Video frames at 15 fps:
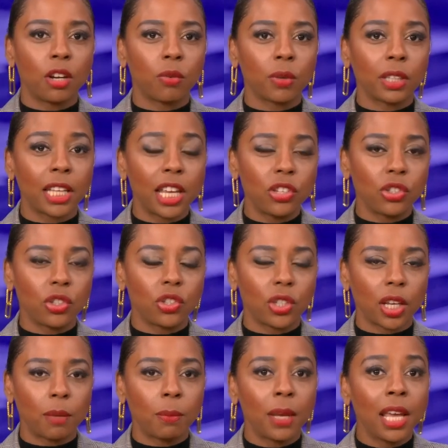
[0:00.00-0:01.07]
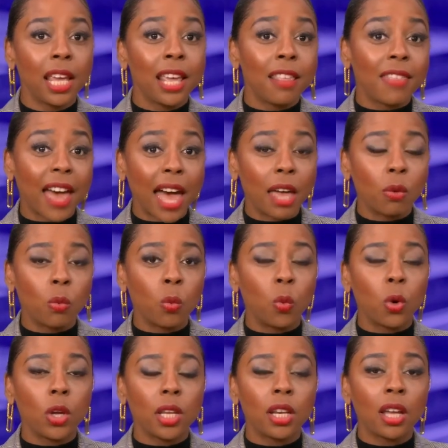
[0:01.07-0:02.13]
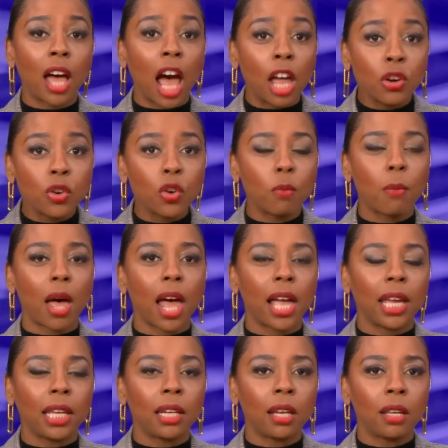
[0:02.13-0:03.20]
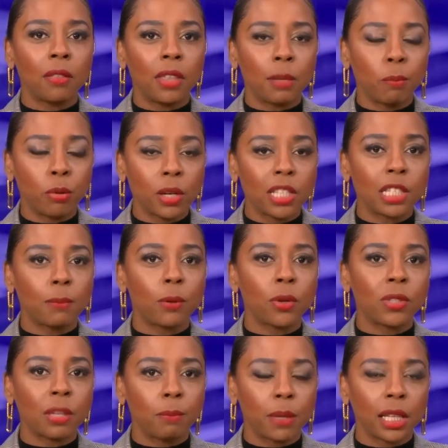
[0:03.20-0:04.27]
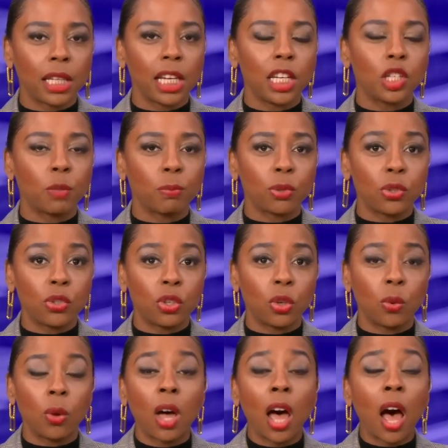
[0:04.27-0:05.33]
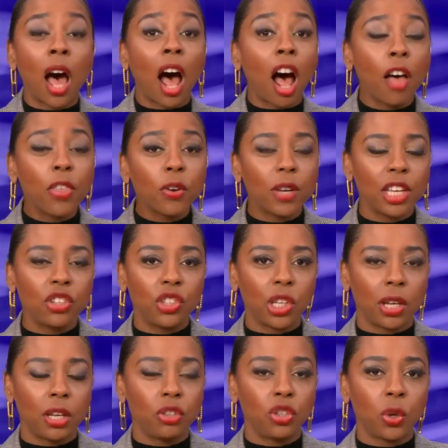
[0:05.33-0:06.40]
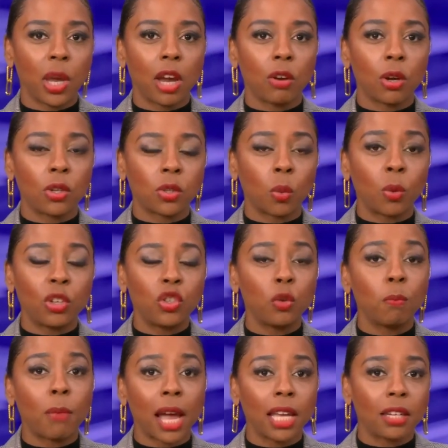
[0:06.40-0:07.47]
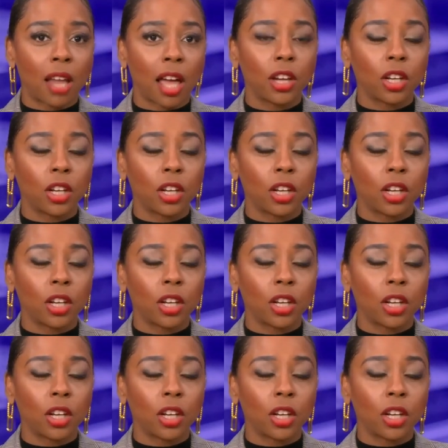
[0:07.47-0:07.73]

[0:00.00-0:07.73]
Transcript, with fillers: a relationship that would undermine the principal's ability to pursue other issue areas on which you might not